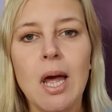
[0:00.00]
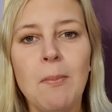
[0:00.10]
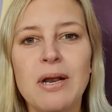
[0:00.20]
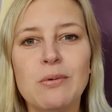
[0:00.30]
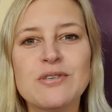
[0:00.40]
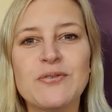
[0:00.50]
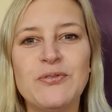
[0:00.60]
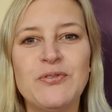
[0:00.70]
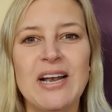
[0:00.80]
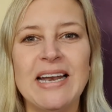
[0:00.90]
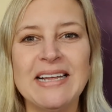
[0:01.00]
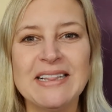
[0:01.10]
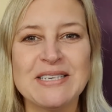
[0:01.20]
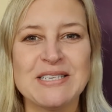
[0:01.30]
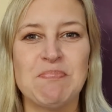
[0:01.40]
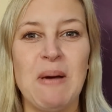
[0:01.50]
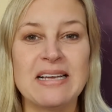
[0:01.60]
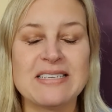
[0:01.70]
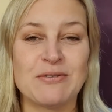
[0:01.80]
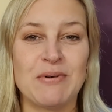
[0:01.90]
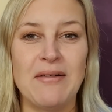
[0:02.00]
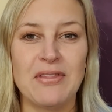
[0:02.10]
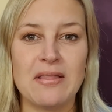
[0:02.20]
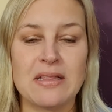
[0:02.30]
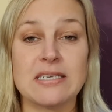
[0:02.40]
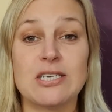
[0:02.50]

but it was filling the space around the other things.